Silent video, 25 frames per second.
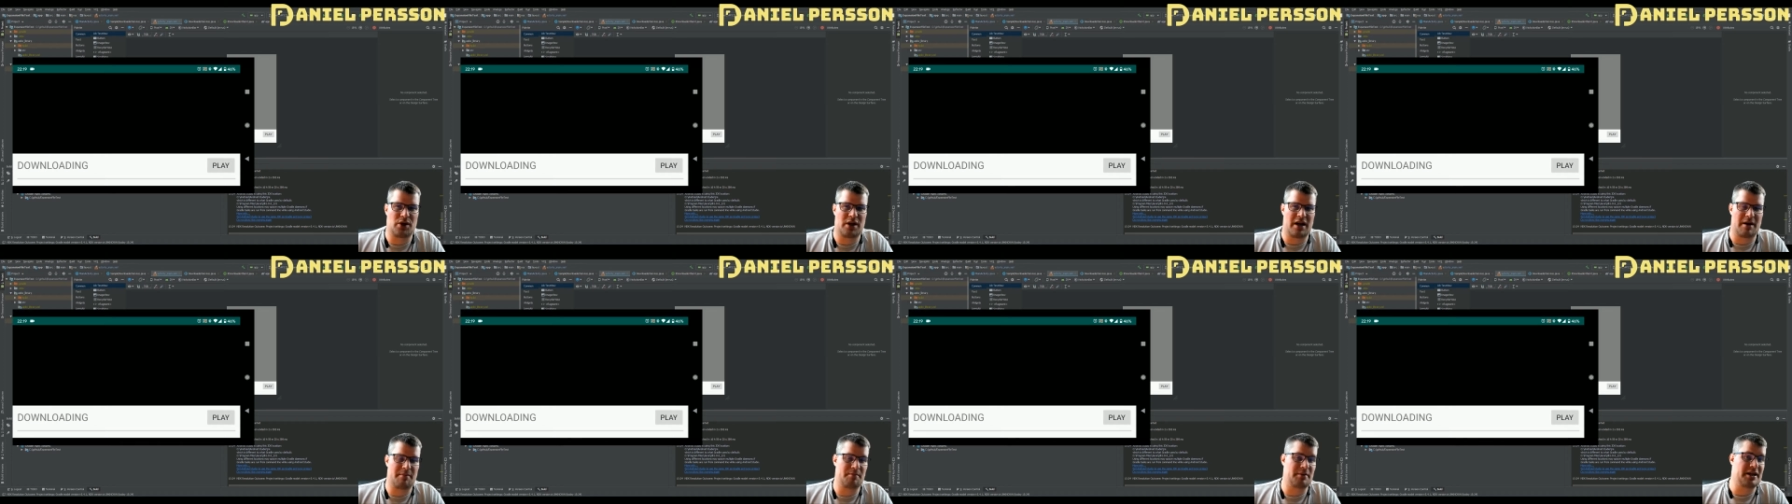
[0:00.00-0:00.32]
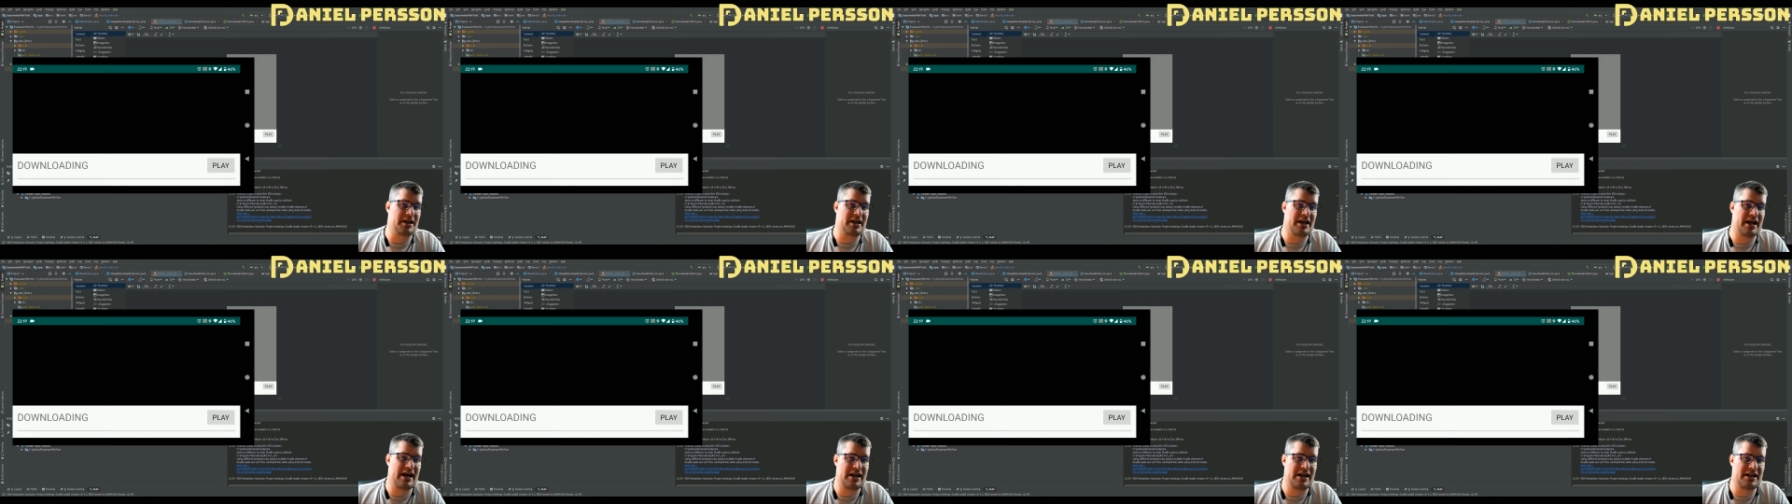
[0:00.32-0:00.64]

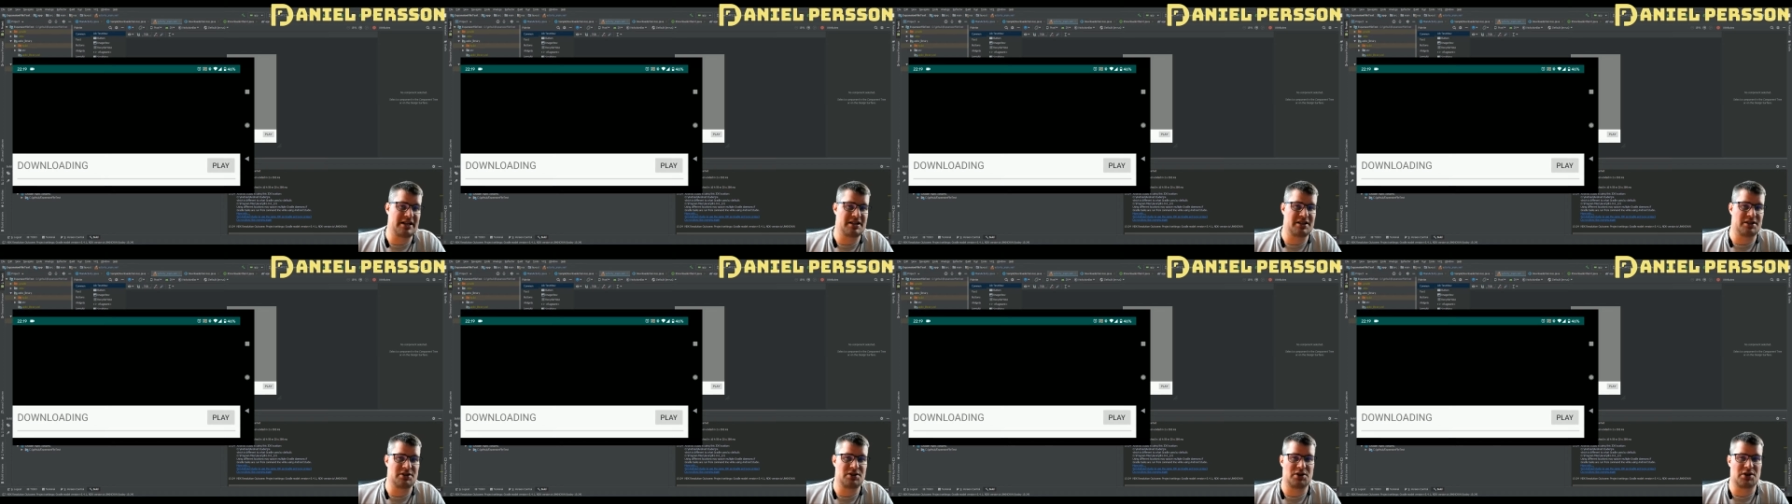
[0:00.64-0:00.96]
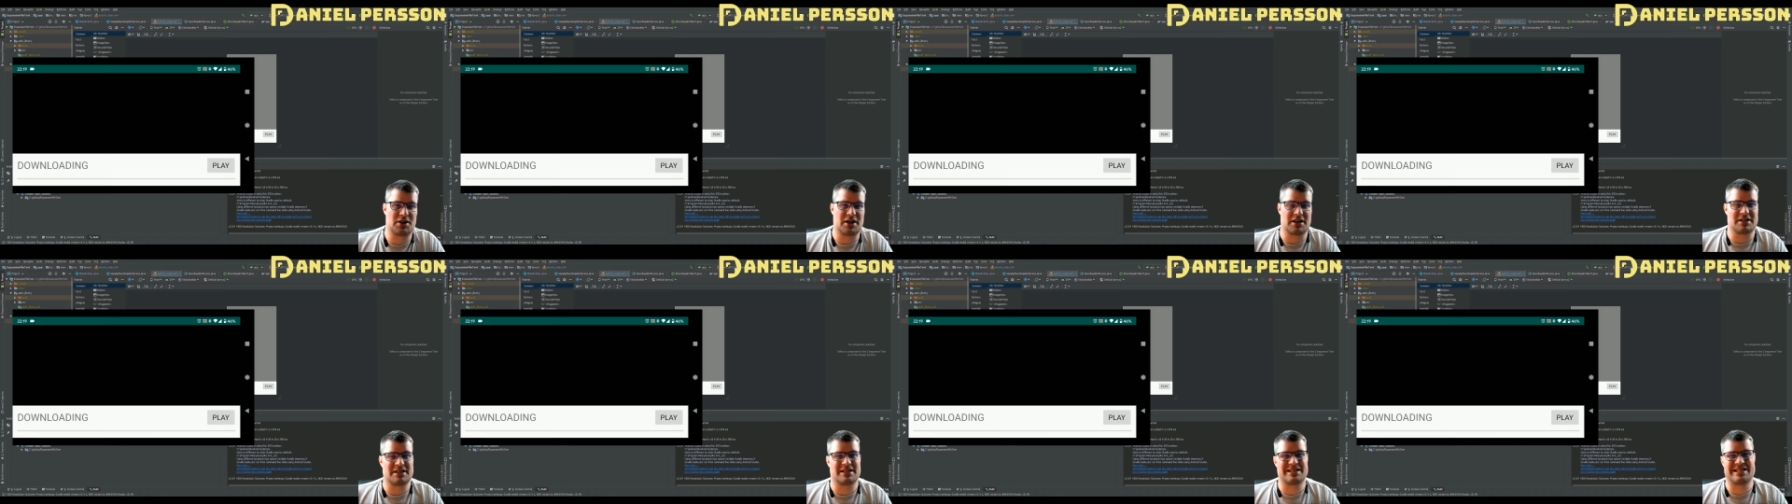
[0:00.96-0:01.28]
application so you
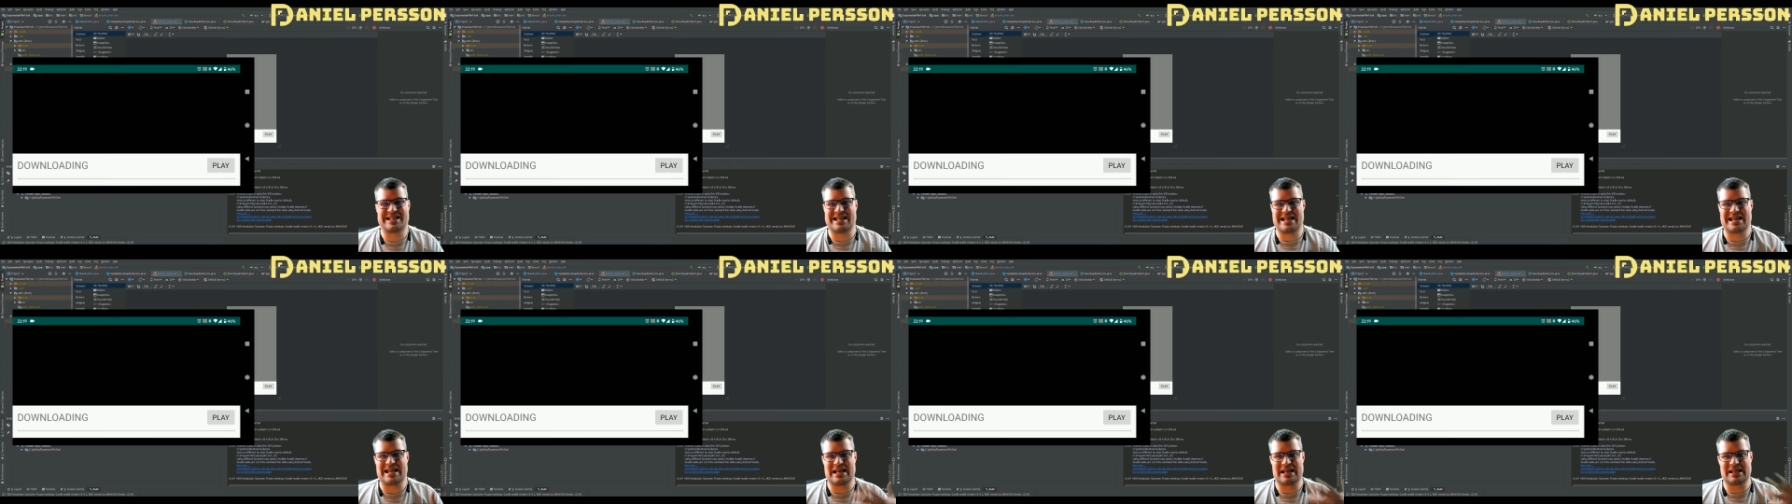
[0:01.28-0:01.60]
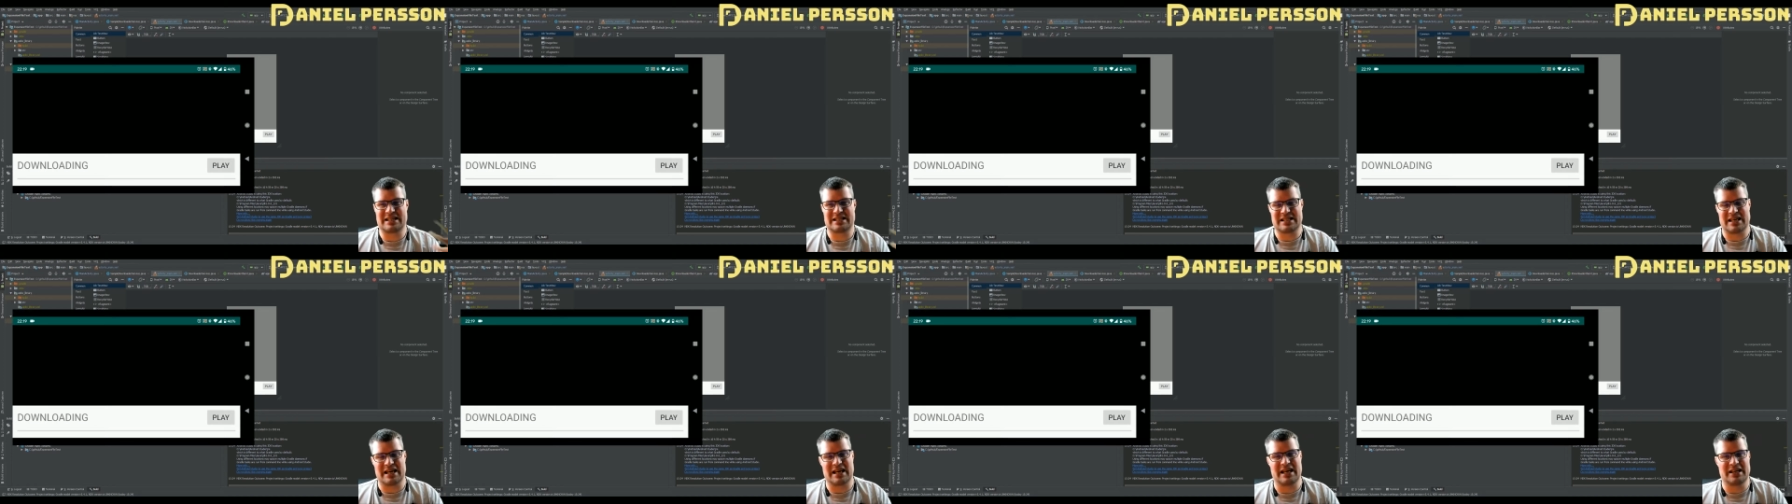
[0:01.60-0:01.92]
can see
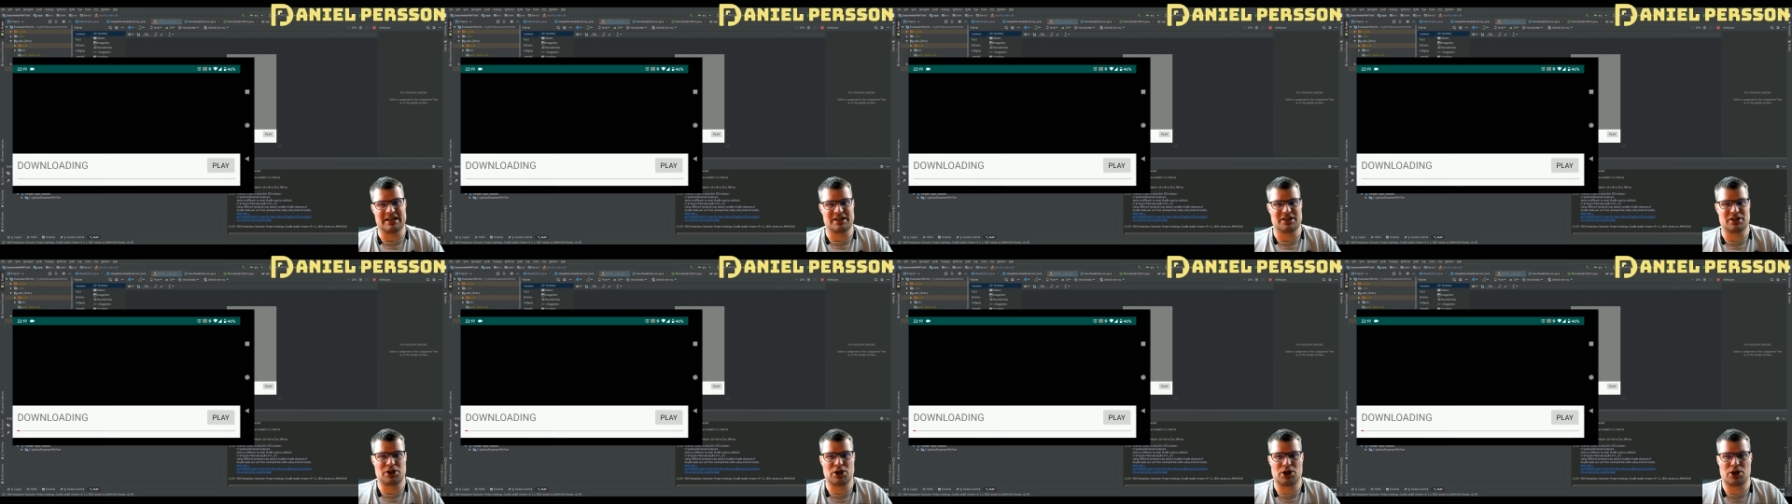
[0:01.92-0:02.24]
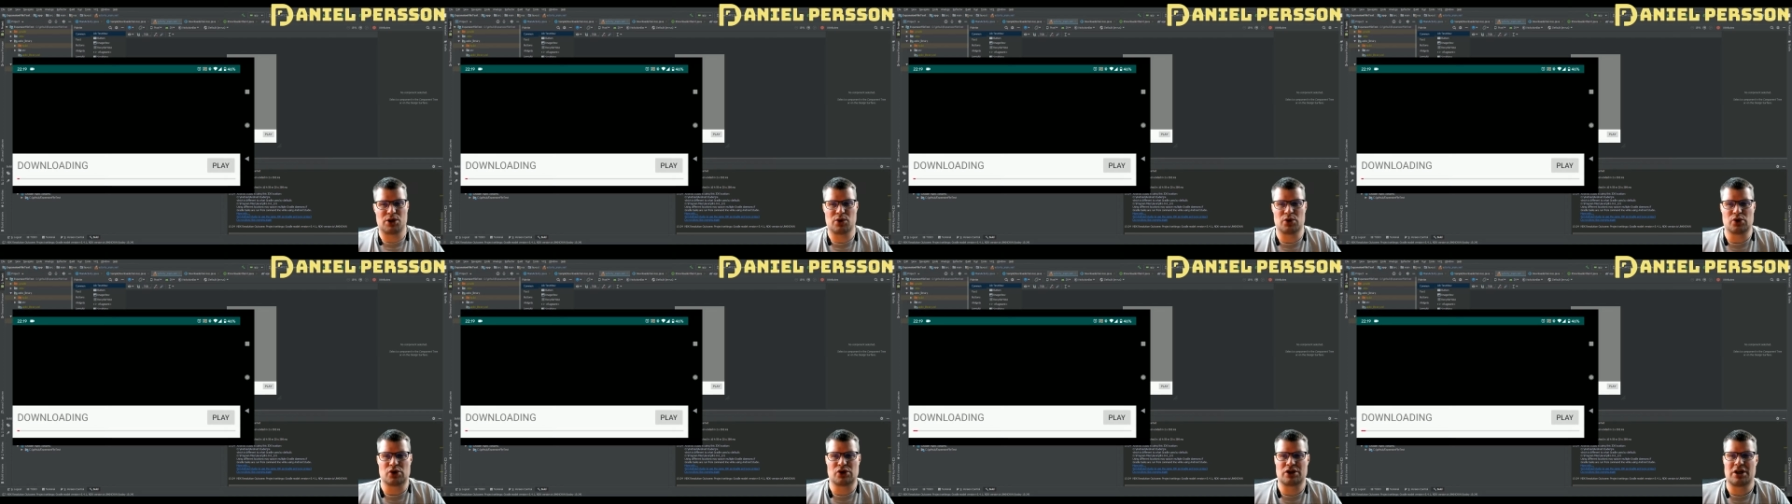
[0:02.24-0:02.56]
it in
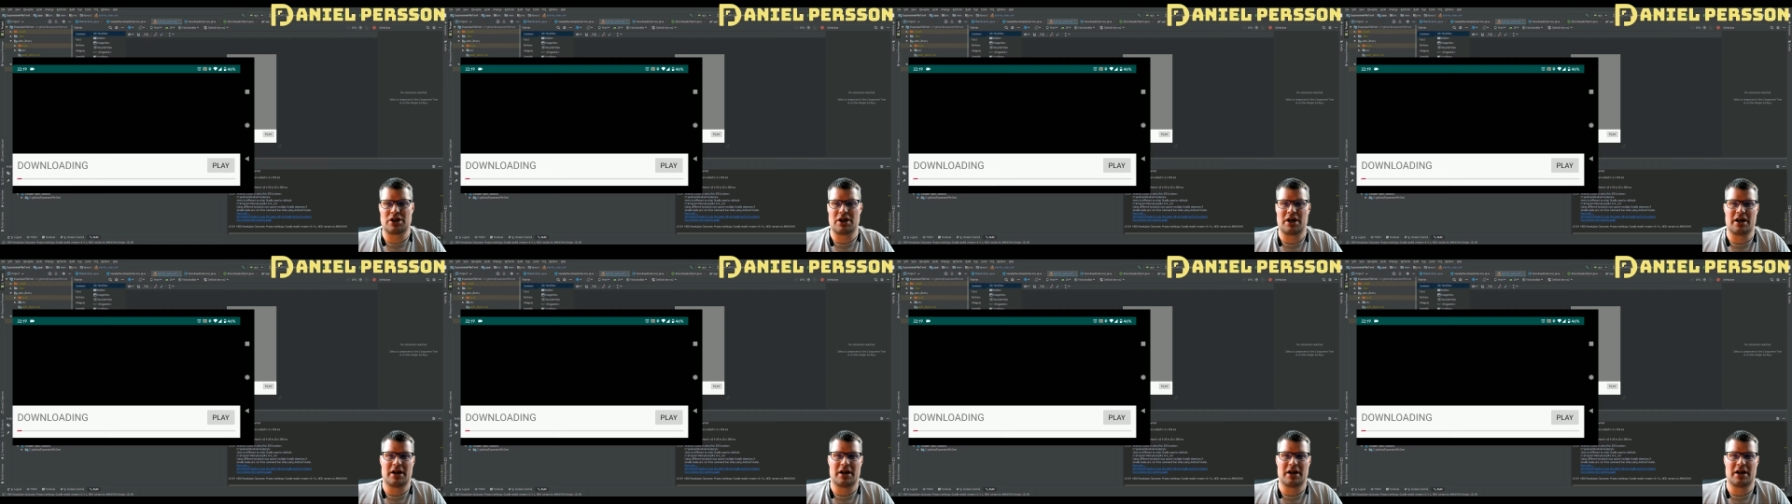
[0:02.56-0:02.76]
use